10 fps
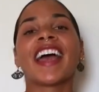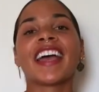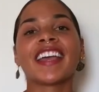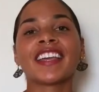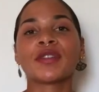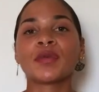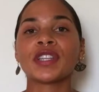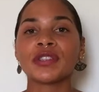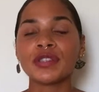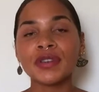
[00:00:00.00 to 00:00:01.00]
And
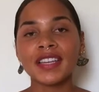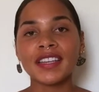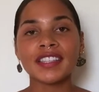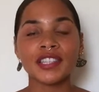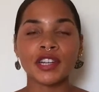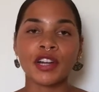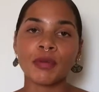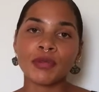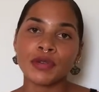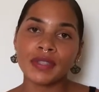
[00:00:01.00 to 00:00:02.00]
when you do this, your
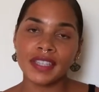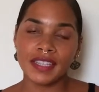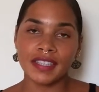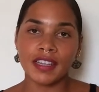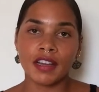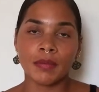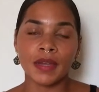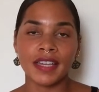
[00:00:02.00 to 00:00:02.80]
immune system